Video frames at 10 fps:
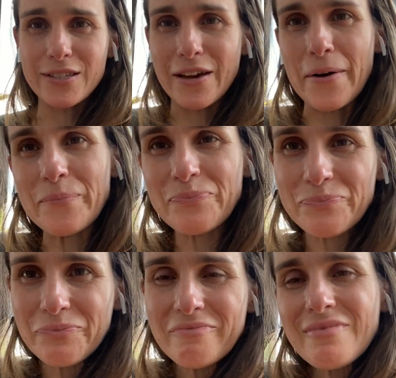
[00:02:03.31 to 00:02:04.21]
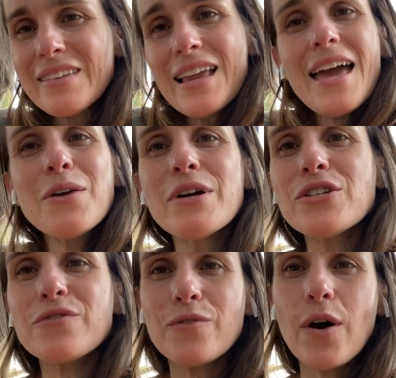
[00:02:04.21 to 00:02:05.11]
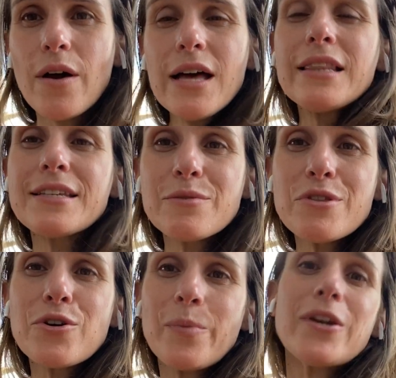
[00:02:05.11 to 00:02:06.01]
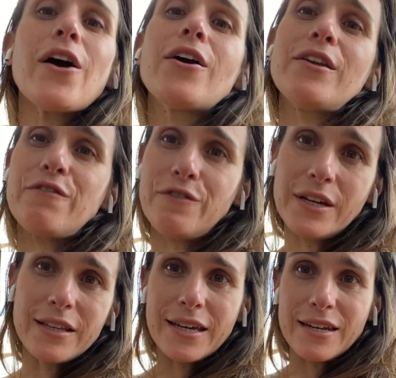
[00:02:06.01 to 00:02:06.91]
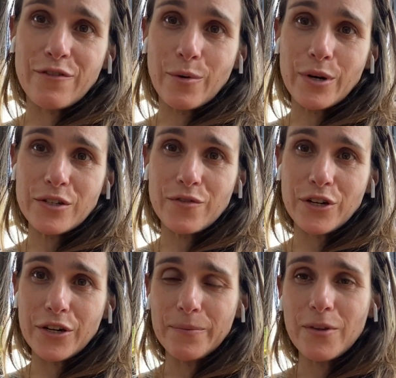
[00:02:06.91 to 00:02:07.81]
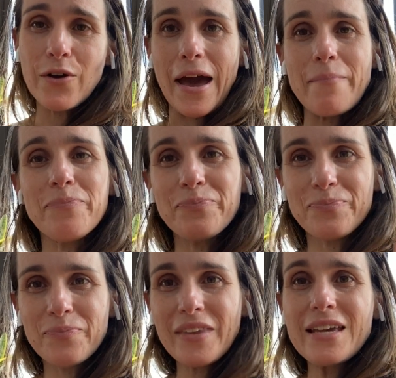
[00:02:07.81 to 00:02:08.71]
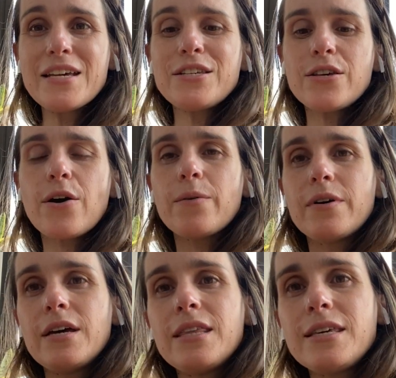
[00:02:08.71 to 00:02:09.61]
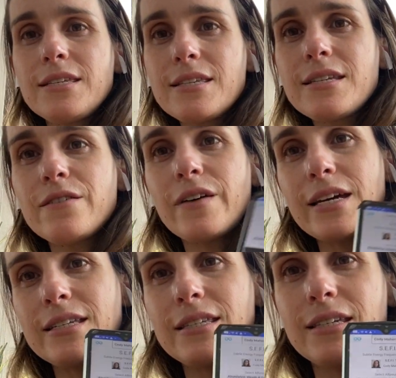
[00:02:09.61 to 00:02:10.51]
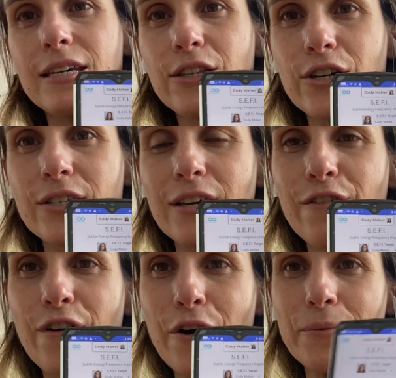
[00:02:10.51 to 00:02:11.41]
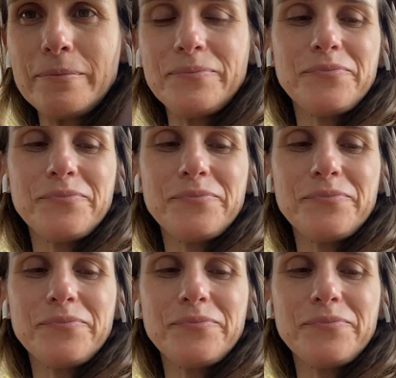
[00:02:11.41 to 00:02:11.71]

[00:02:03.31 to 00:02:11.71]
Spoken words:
So anyway, just listen with an open heart and feel in if it works for you. Okay. So this is the device. It looks like a phone.